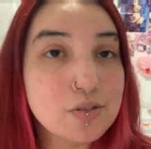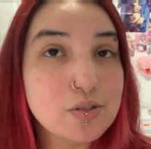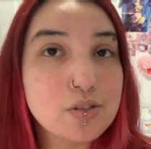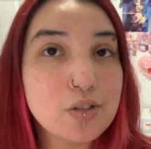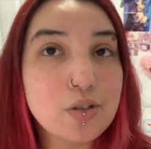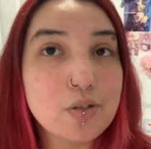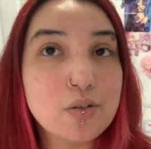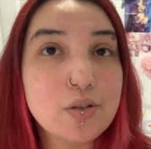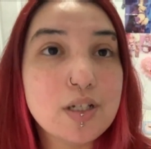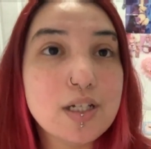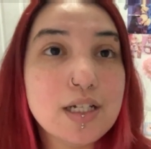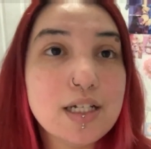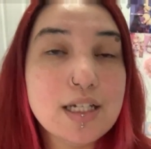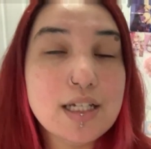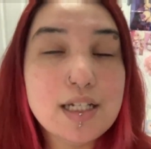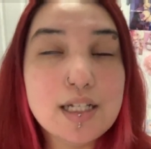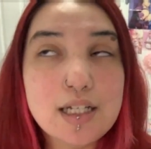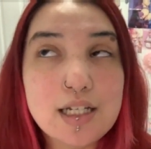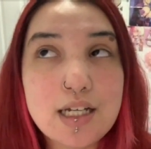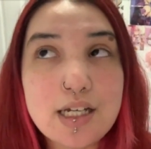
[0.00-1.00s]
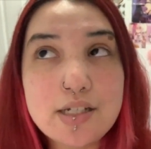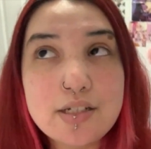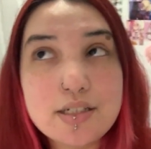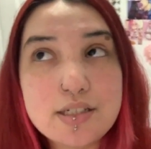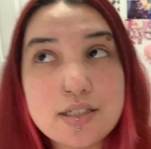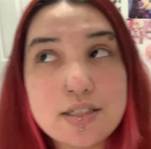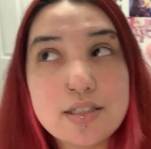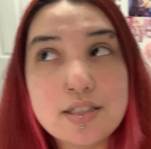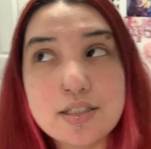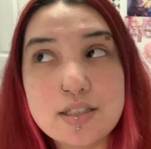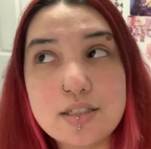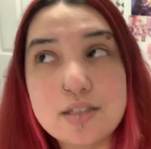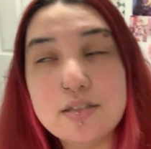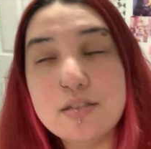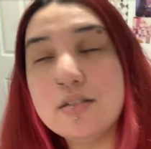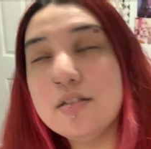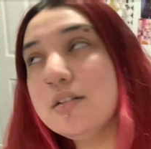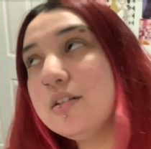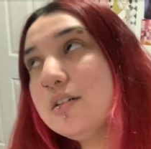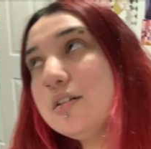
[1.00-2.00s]
So I just
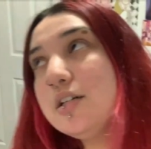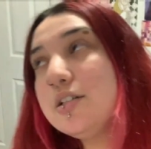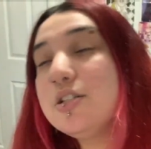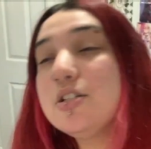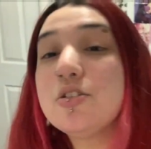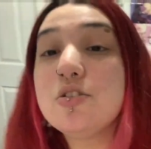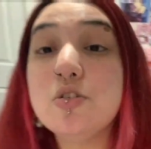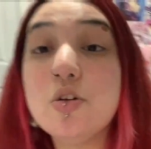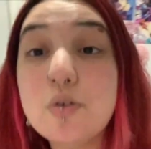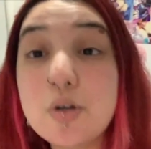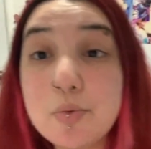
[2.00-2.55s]
know